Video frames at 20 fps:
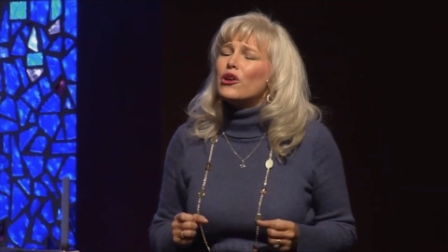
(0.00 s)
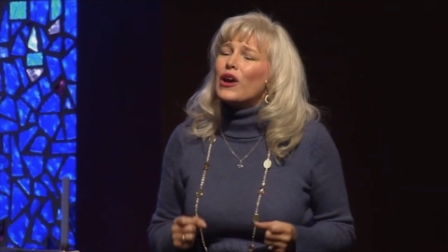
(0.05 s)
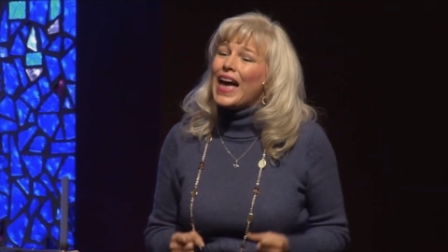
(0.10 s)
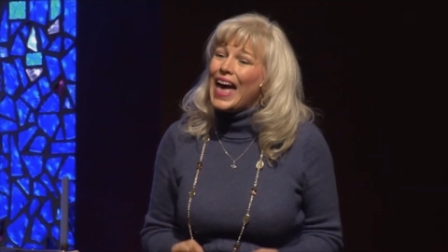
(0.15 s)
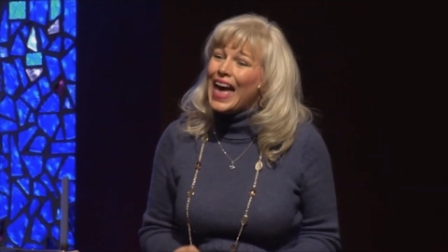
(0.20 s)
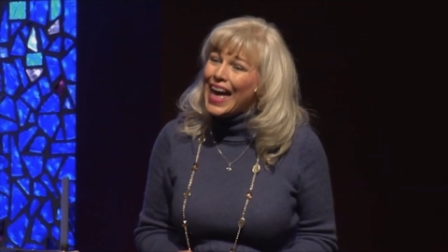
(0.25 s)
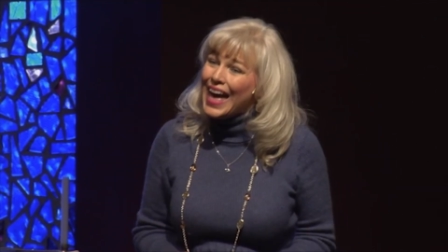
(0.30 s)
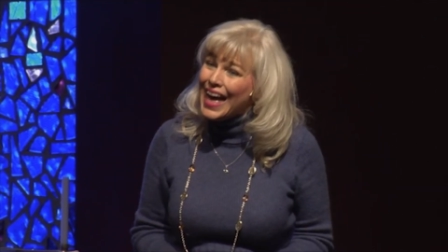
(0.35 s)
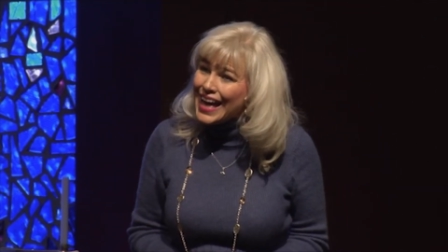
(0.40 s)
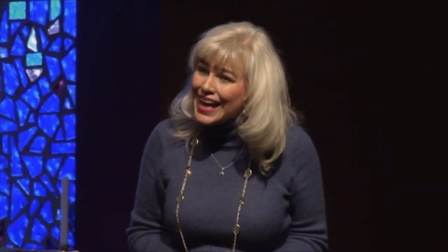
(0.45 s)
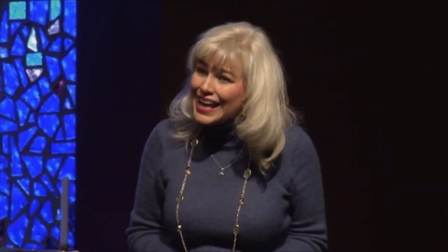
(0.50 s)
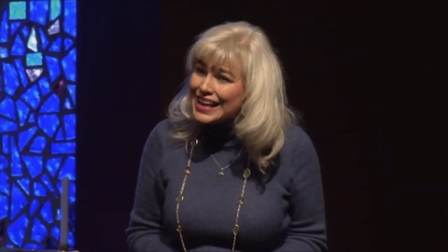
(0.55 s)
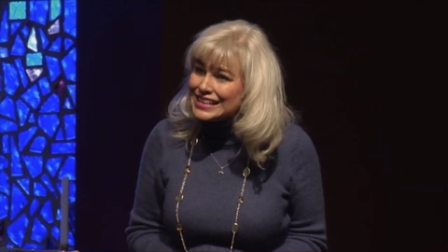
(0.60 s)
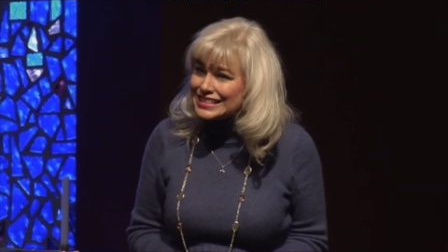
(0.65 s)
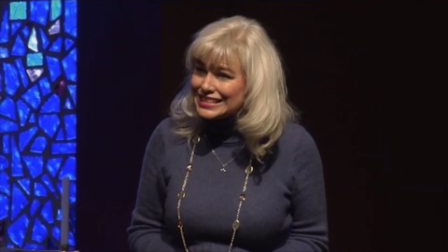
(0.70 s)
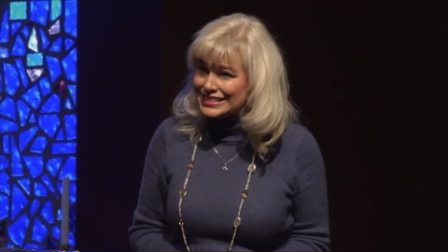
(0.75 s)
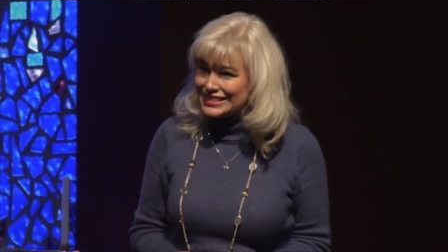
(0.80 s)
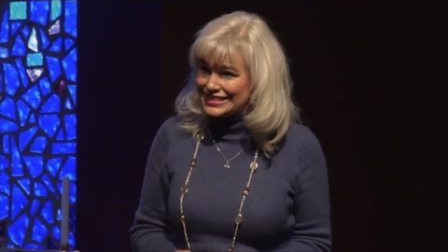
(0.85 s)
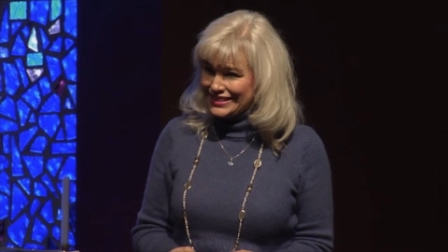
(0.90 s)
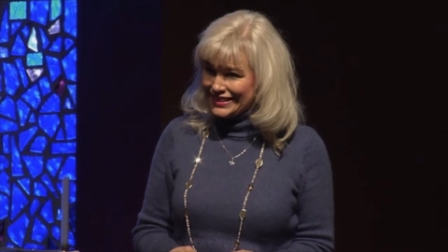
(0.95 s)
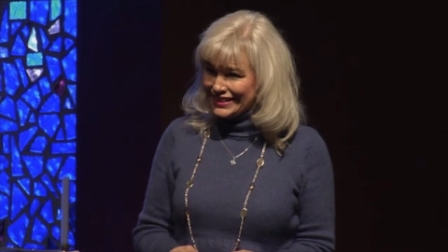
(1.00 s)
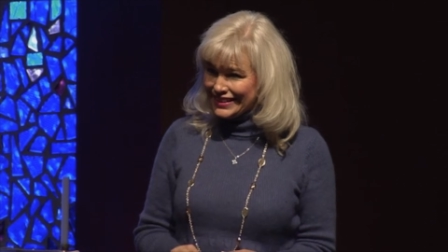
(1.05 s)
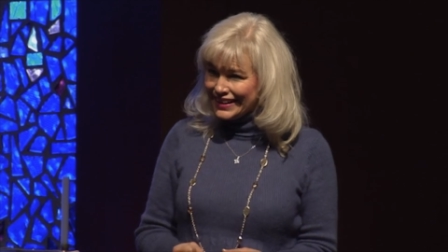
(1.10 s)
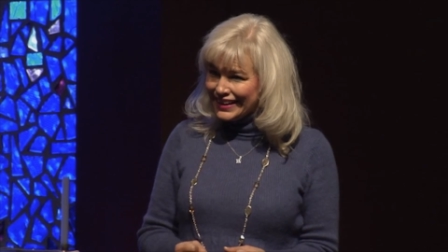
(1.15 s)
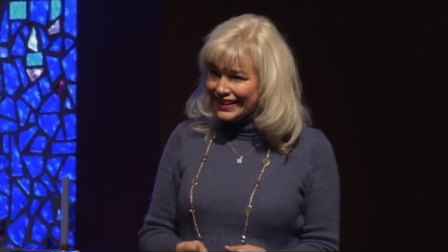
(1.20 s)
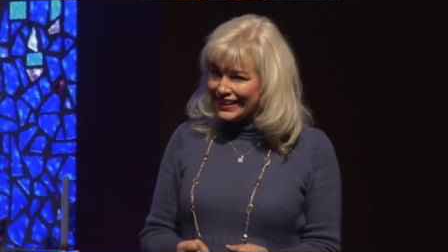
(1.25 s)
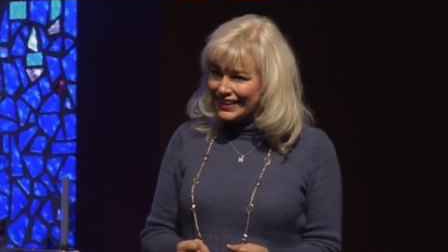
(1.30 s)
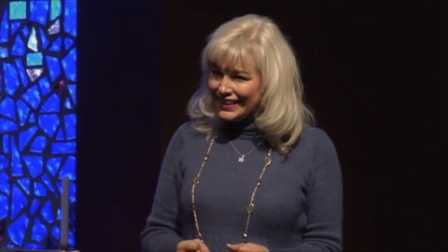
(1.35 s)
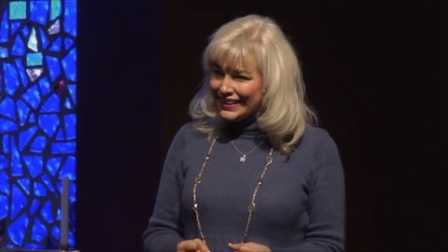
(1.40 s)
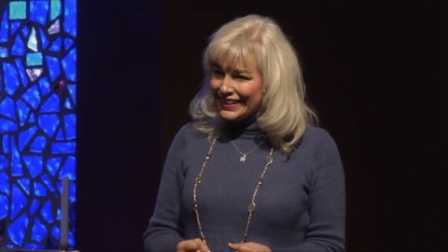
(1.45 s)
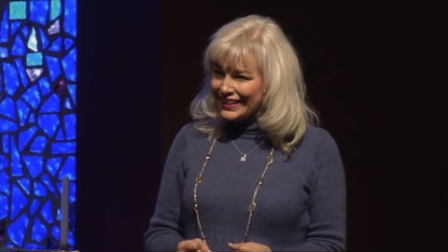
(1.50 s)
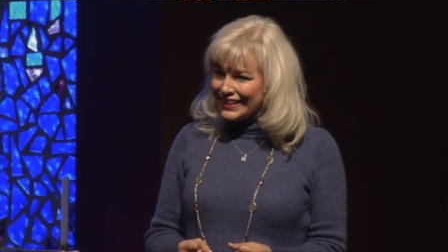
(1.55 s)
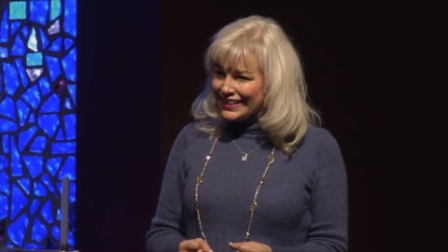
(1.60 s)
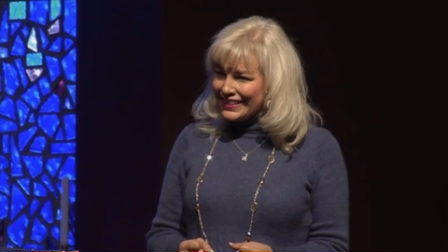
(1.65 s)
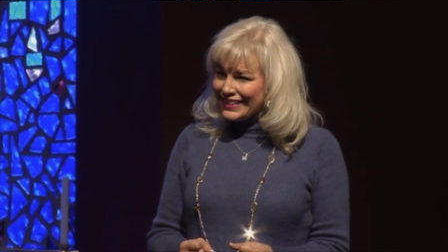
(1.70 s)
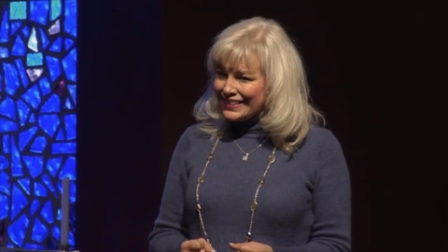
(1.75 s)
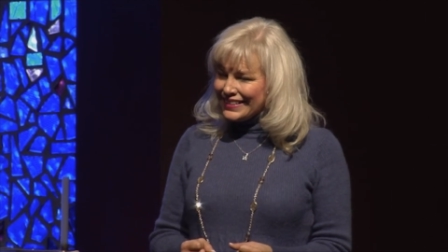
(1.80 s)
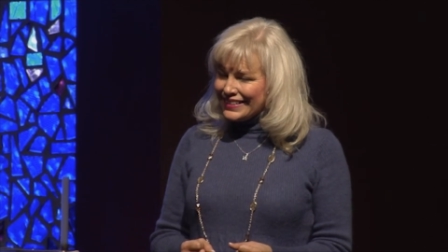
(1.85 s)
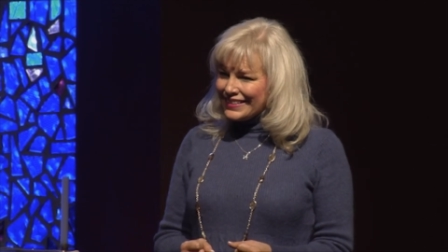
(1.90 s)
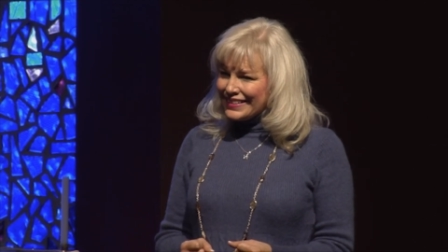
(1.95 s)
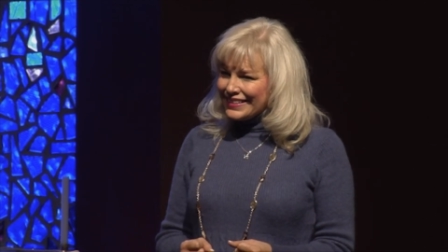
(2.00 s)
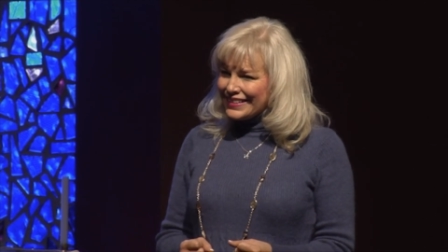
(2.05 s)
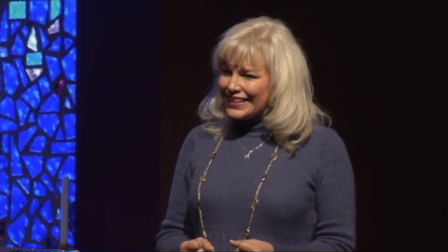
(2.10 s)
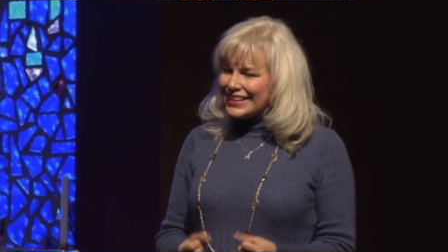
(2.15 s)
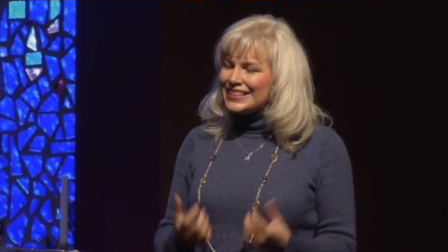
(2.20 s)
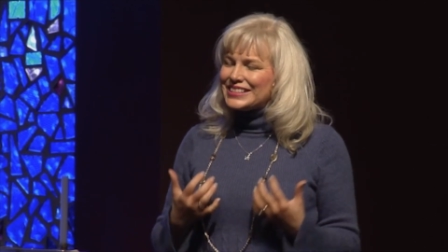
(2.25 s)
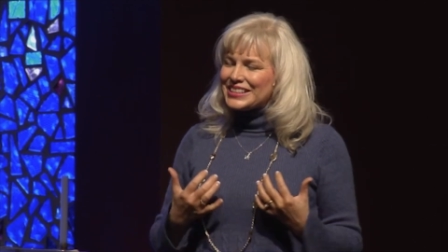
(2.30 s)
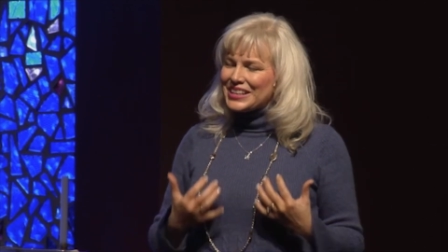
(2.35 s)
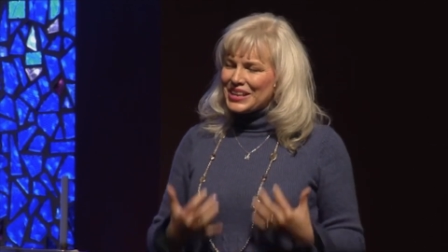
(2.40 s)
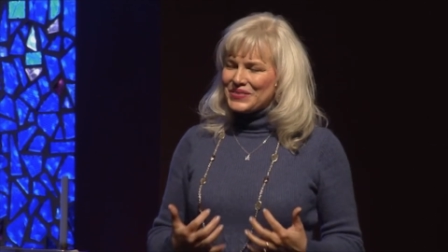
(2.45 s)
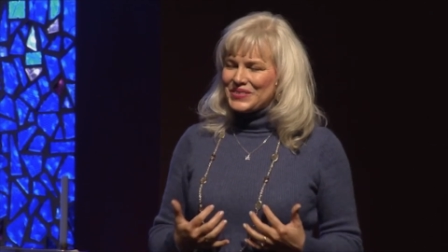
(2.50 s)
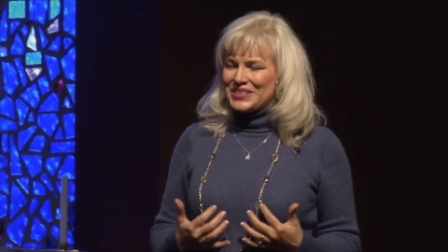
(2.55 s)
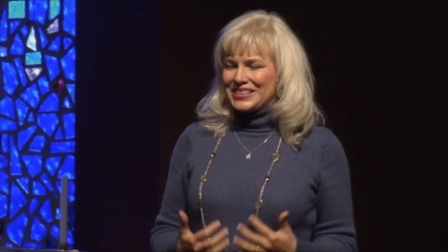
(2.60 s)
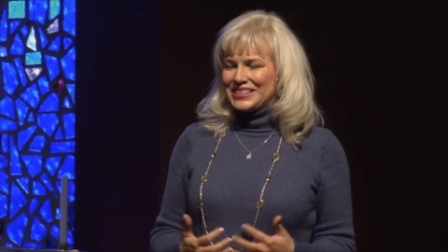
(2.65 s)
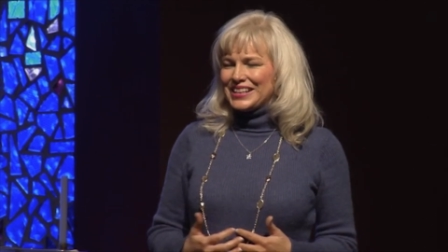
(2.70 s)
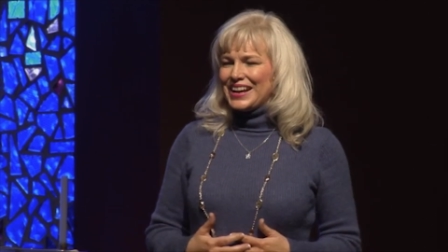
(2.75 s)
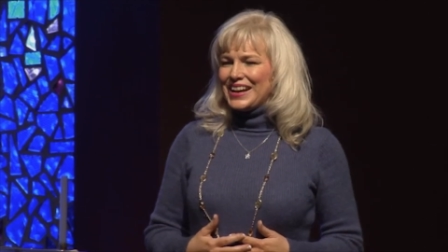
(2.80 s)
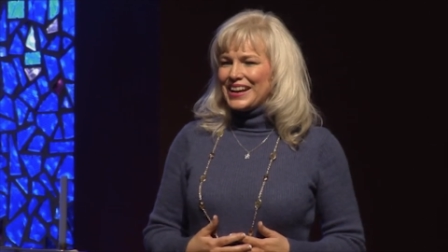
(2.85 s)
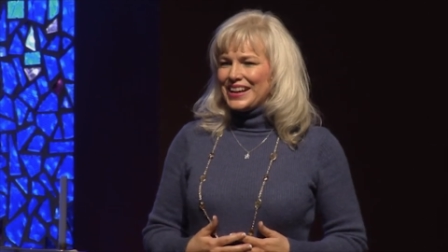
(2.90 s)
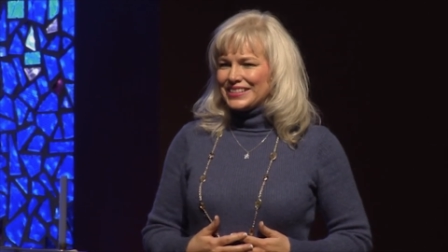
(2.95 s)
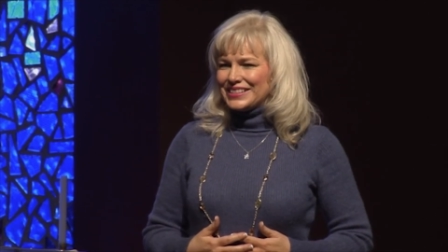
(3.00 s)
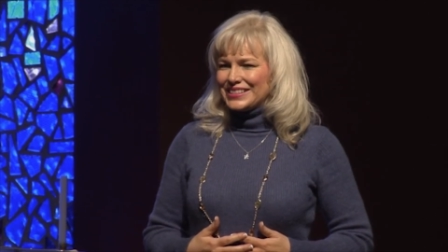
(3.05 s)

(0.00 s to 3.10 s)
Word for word: has, he's given to us